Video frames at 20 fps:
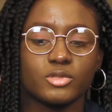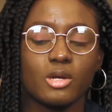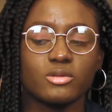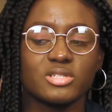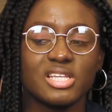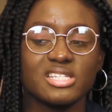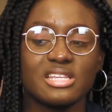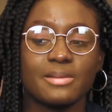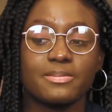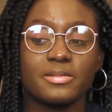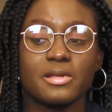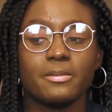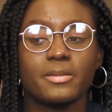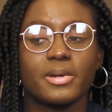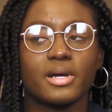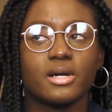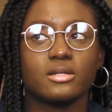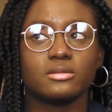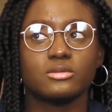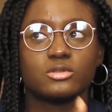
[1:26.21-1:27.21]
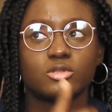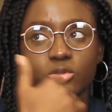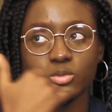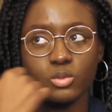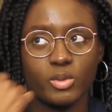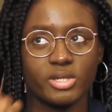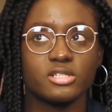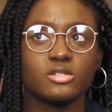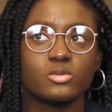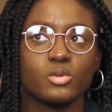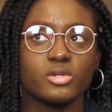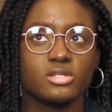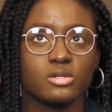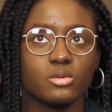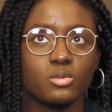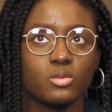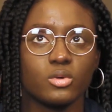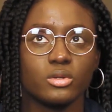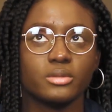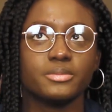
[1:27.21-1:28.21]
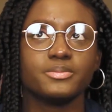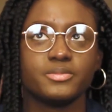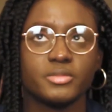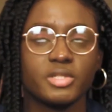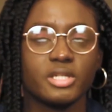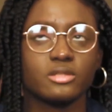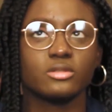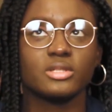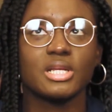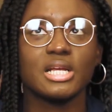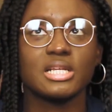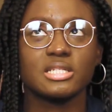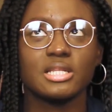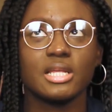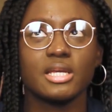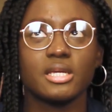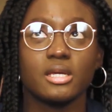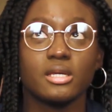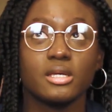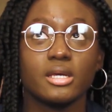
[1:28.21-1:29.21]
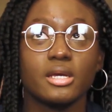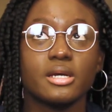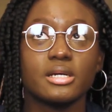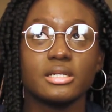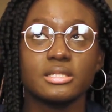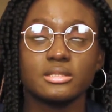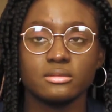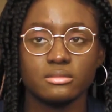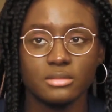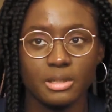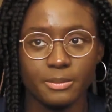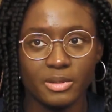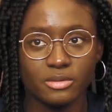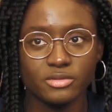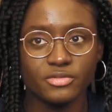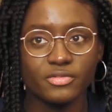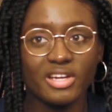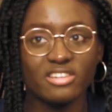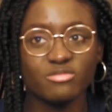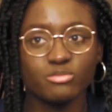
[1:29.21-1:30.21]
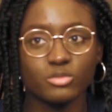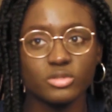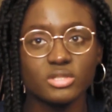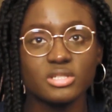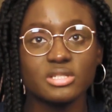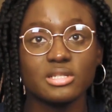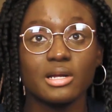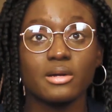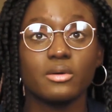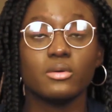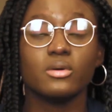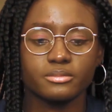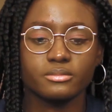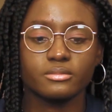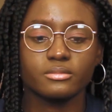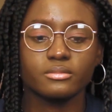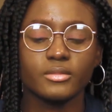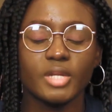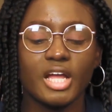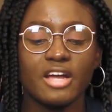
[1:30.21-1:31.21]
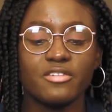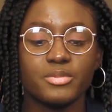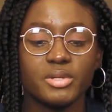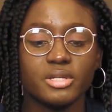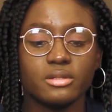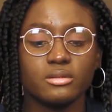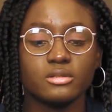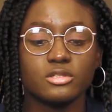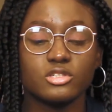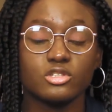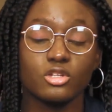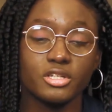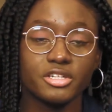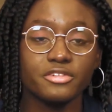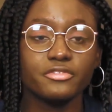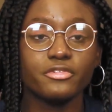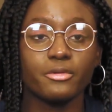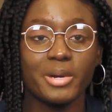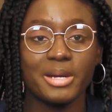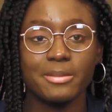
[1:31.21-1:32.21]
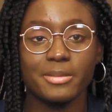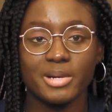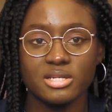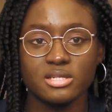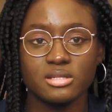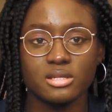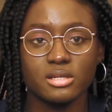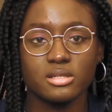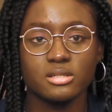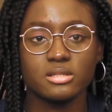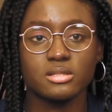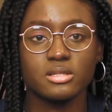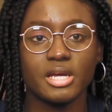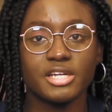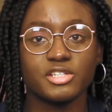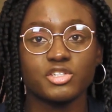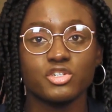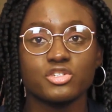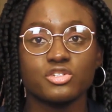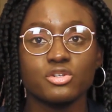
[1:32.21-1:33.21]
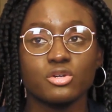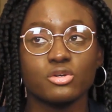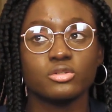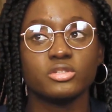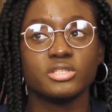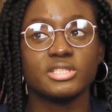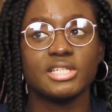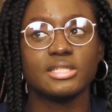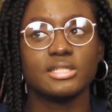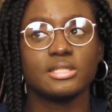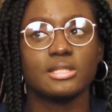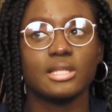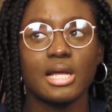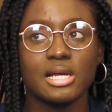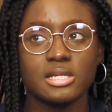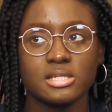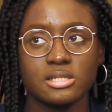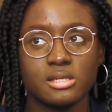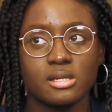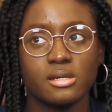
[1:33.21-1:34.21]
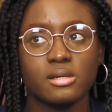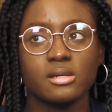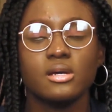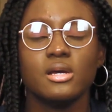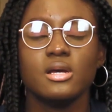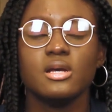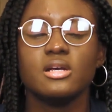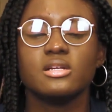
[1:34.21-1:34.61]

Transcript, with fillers: so I'll say September 2021. Yes, Yeah, so that's like a year and about five months now. I've been studying for my master's. I just completed it last year,